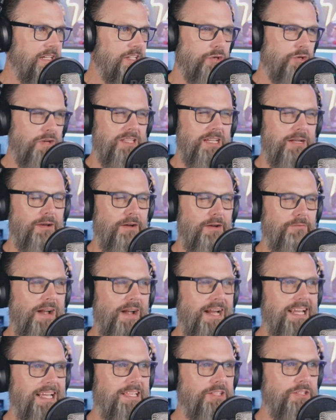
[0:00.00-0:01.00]
Stressing about
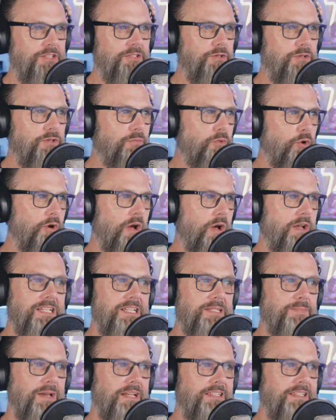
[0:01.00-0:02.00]
finances due to more
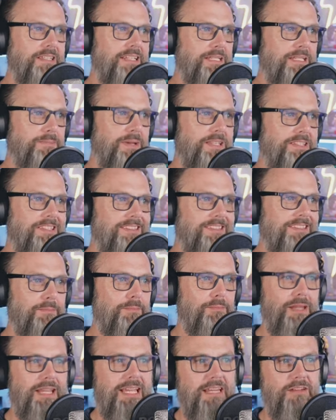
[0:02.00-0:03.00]
unexpected expenses
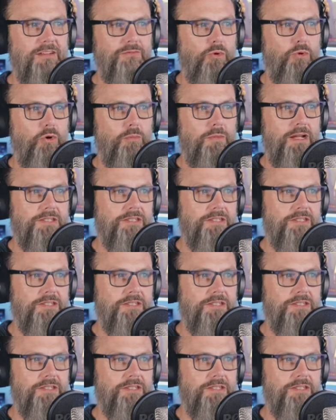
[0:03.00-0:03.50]
than planned for.